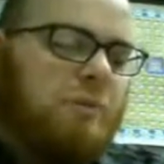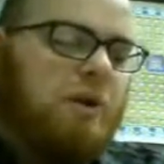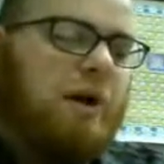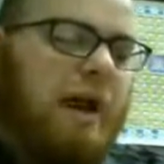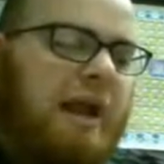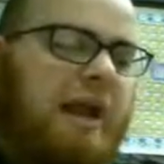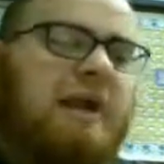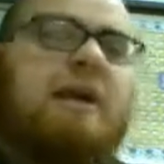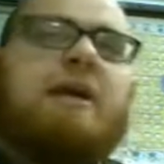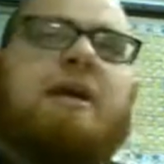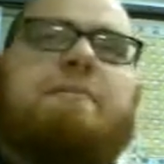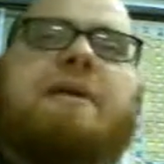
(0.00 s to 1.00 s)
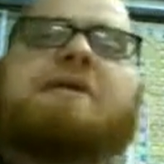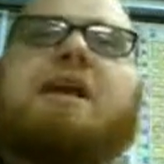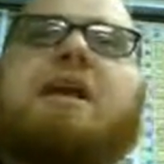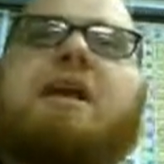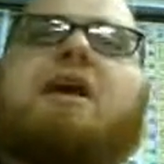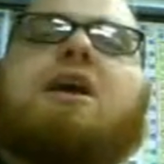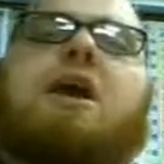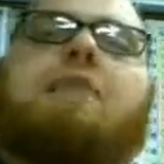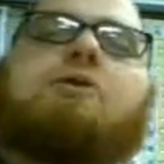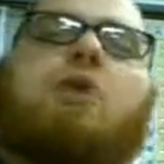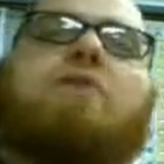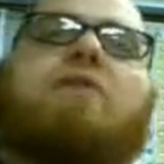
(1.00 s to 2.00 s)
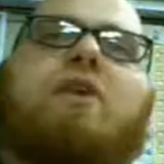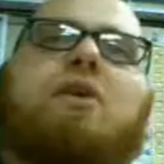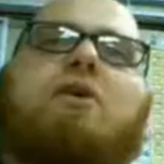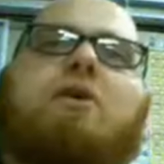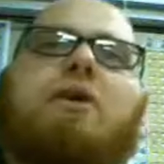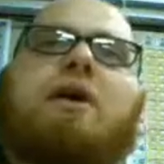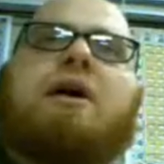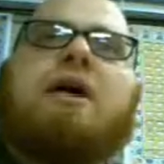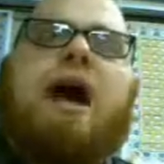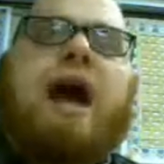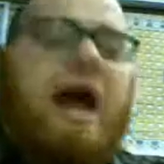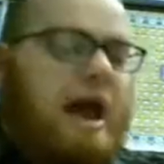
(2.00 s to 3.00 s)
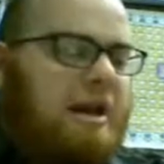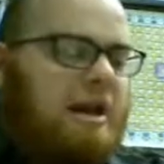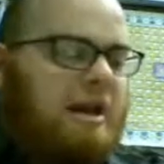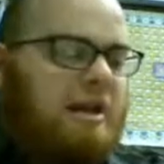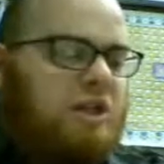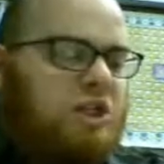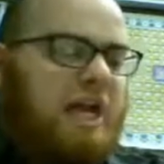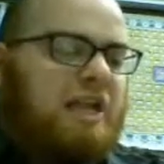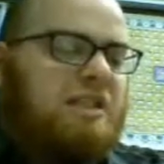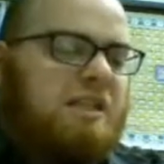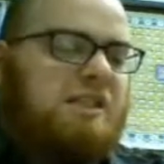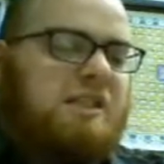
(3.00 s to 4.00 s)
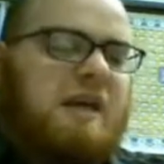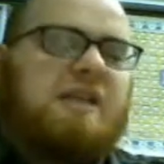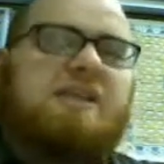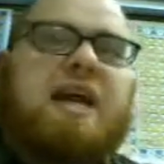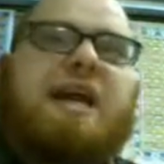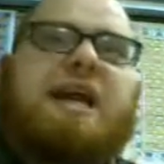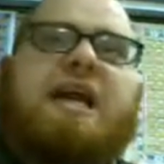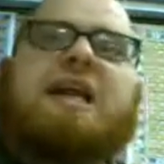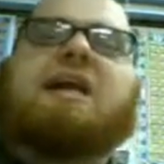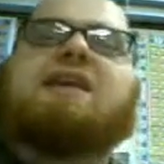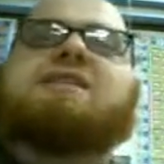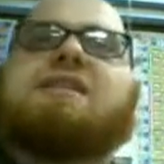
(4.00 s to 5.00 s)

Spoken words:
morning, basically it comes over you and changes things and it clears